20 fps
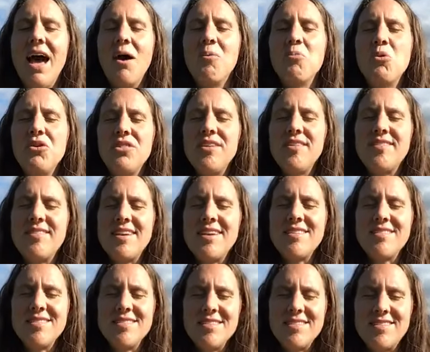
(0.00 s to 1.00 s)
And what this
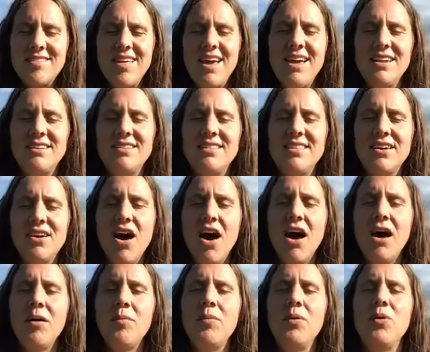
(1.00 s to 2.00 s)
says is that the
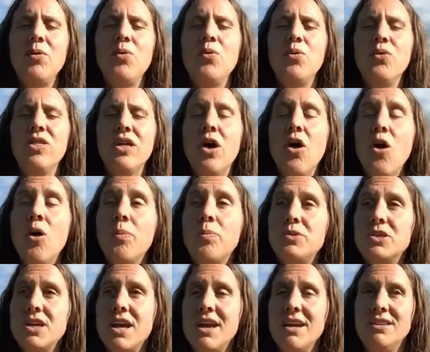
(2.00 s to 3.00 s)
karma, or the
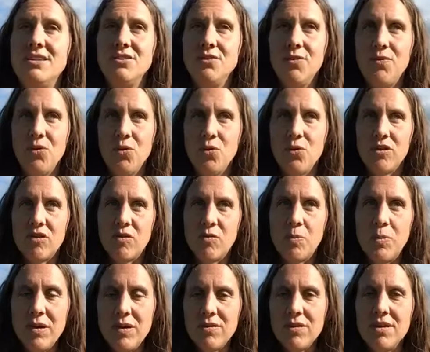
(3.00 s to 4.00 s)
object of your
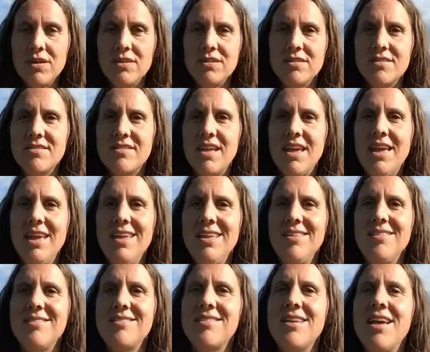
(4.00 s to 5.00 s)
experience,
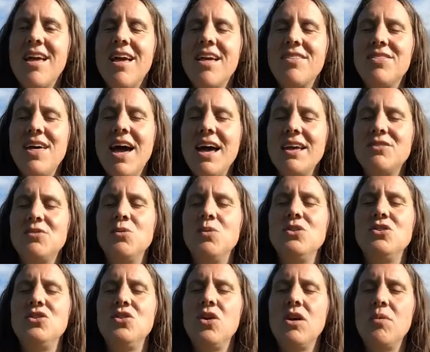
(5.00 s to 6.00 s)
is that
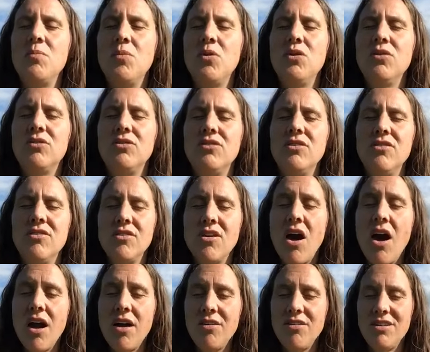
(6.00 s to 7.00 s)
which you are most
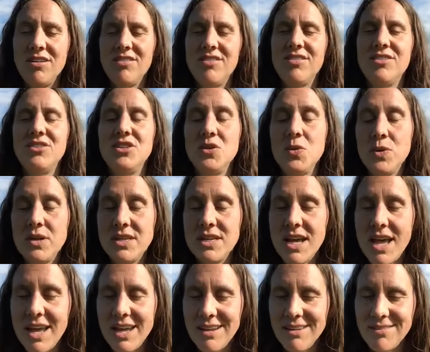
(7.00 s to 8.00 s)
desirous to
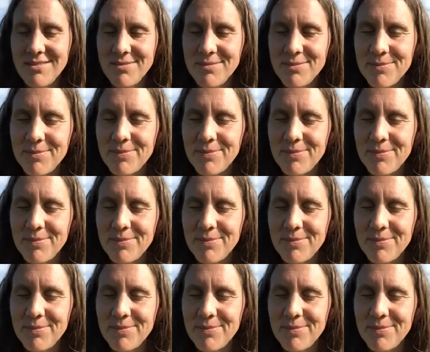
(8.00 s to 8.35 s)
attain.